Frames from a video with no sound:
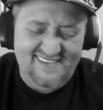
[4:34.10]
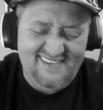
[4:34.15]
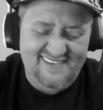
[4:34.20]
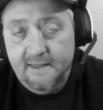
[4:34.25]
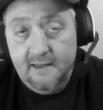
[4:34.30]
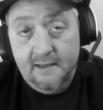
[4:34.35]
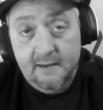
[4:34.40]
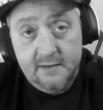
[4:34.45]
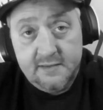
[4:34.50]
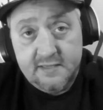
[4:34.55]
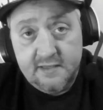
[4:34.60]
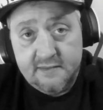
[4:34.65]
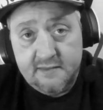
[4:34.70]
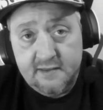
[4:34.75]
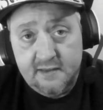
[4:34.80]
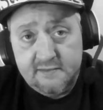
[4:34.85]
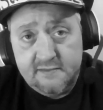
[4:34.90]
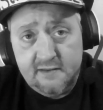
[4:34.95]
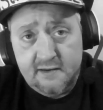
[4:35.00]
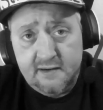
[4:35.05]
like to
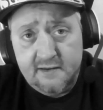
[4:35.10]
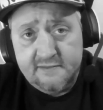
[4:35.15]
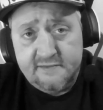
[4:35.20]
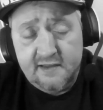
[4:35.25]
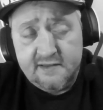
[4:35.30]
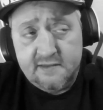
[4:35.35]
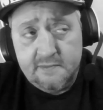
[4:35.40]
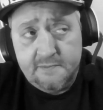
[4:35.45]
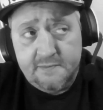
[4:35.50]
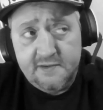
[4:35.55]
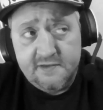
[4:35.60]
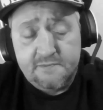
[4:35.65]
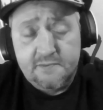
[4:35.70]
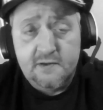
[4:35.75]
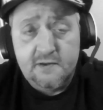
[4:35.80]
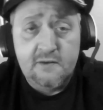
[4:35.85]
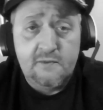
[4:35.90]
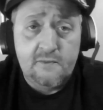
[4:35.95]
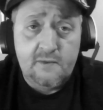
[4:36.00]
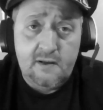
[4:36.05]
think that I take the piss
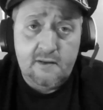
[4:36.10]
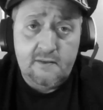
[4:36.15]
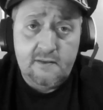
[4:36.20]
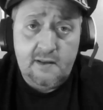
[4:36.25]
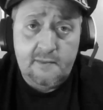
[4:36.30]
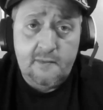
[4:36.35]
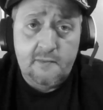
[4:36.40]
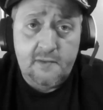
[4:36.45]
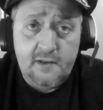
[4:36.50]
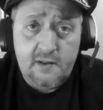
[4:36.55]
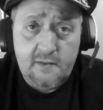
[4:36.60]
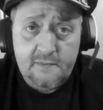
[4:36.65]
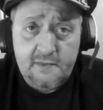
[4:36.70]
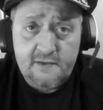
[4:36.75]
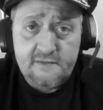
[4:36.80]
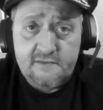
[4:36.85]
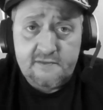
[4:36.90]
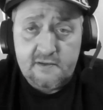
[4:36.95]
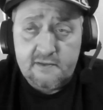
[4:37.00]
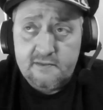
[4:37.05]
pretty well. I'm a ball
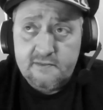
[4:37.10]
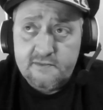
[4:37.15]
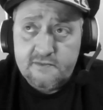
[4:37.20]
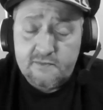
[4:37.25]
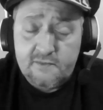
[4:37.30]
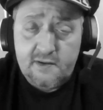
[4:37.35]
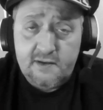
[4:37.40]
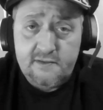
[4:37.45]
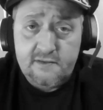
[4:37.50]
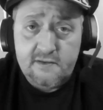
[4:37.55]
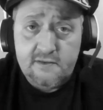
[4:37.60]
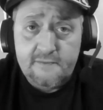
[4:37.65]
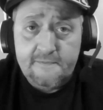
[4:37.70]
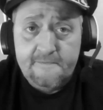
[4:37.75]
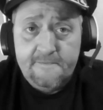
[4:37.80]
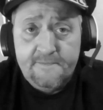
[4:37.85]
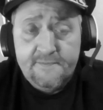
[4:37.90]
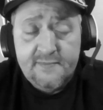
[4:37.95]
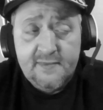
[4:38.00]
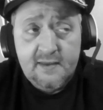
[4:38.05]
buster. It's what I do.
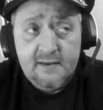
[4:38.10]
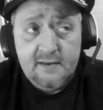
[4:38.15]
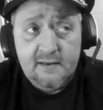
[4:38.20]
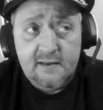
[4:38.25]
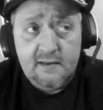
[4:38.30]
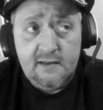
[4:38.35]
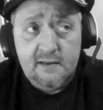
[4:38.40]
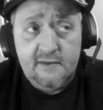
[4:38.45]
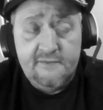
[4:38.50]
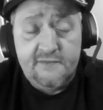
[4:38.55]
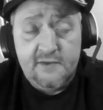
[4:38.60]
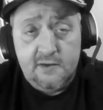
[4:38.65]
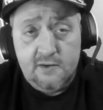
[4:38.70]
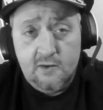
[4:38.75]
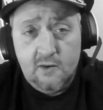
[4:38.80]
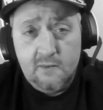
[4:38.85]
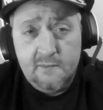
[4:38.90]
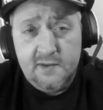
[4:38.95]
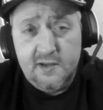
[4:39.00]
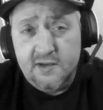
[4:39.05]
If you
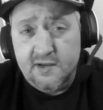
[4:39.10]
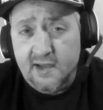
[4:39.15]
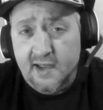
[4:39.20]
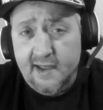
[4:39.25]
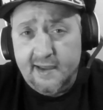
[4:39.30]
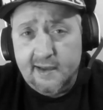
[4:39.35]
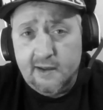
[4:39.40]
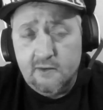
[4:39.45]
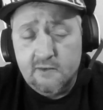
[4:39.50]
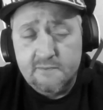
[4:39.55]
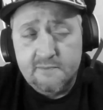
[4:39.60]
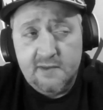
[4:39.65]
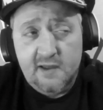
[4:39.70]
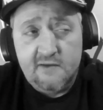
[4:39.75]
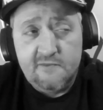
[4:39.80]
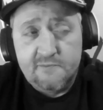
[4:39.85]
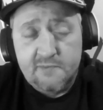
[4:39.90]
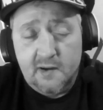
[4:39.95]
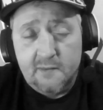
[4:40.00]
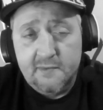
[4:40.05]
know me and you hang out with me,
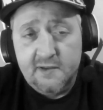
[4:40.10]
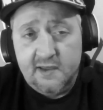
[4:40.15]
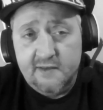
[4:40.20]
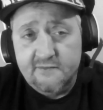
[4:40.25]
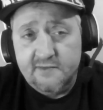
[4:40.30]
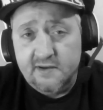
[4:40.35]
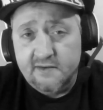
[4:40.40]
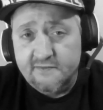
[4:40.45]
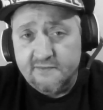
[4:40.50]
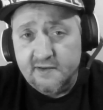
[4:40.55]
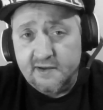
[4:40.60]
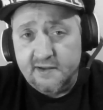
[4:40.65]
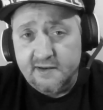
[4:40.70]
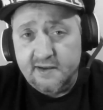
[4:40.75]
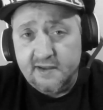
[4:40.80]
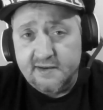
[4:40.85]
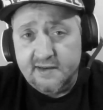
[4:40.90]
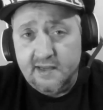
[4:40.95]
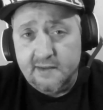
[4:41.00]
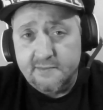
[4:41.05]
I've probably given you a fucking
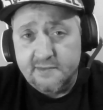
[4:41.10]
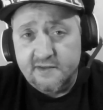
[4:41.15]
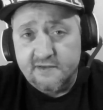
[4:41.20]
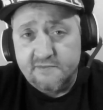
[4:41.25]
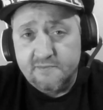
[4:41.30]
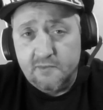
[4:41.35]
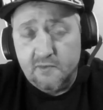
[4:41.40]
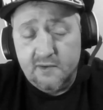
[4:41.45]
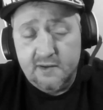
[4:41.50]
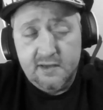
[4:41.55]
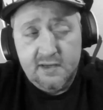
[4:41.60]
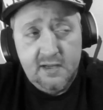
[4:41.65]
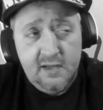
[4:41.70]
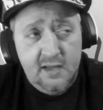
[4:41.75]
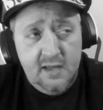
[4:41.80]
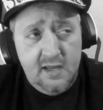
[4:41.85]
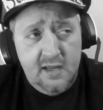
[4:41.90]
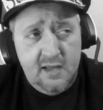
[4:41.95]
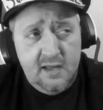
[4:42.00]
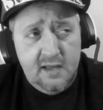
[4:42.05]
nickname at this point.
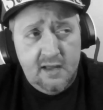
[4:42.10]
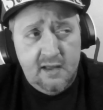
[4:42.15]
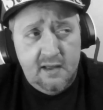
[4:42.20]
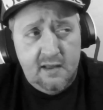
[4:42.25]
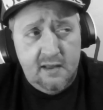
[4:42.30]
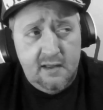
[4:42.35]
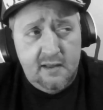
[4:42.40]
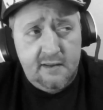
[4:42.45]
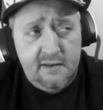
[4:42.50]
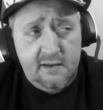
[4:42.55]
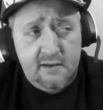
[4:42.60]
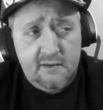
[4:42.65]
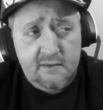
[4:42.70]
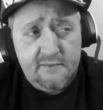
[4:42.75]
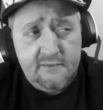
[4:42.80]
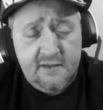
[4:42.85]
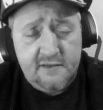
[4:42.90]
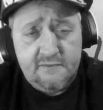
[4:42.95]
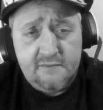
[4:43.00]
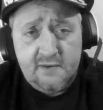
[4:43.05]
You
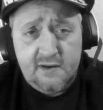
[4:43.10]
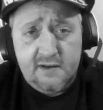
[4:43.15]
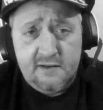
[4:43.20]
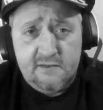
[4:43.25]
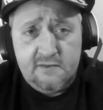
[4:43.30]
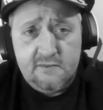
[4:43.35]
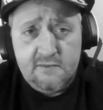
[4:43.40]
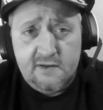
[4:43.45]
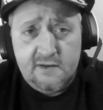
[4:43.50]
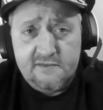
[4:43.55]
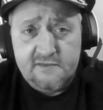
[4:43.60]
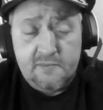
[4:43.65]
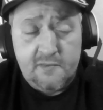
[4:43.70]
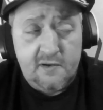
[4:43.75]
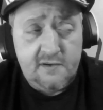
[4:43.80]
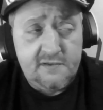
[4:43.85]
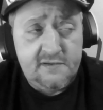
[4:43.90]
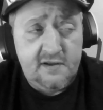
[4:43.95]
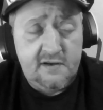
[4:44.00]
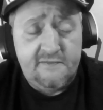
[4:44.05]
know, that's what I do. I was a
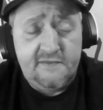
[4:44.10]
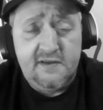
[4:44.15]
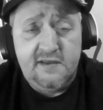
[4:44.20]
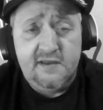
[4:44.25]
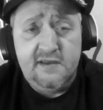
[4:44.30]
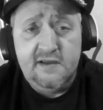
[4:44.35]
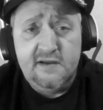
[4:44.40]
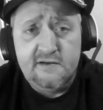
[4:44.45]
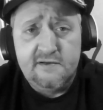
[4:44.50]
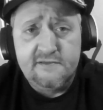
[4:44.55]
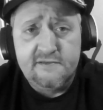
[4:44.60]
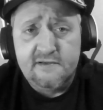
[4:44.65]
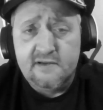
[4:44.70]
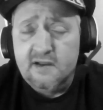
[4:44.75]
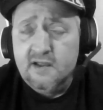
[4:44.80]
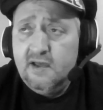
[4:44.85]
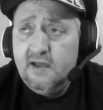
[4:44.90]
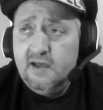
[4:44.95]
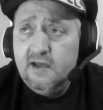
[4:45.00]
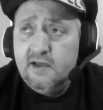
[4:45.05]
bartender for years, and
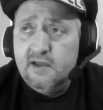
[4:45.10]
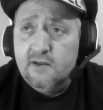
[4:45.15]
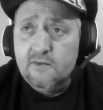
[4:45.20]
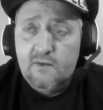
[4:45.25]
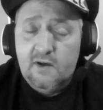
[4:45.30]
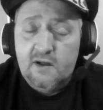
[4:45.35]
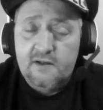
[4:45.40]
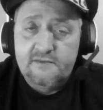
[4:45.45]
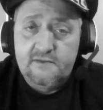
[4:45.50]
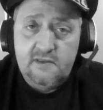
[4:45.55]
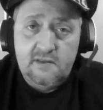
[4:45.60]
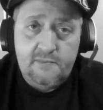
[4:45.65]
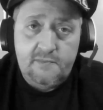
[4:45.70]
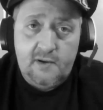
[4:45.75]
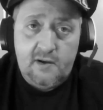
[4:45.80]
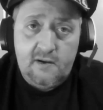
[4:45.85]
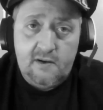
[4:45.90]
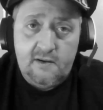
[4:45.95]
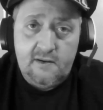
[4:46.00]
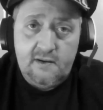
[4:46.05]
you'd walk to the
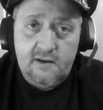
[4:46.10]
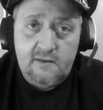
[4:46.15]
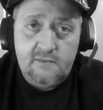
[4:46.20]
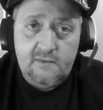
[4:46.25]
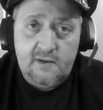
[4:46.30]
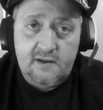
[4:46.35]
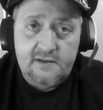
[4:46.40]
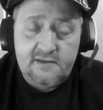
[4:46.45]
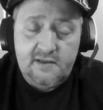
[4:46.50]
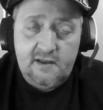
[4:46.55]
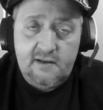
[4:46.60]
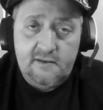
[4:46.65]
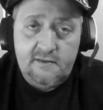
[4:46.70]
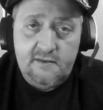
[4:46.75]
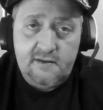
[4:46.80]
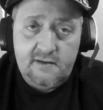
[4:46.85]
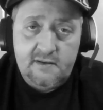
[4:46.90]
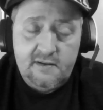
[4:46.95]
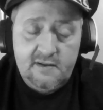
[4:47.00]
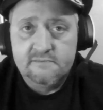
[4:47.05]
bar, and I'd walk down,
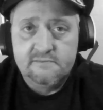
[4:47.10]
and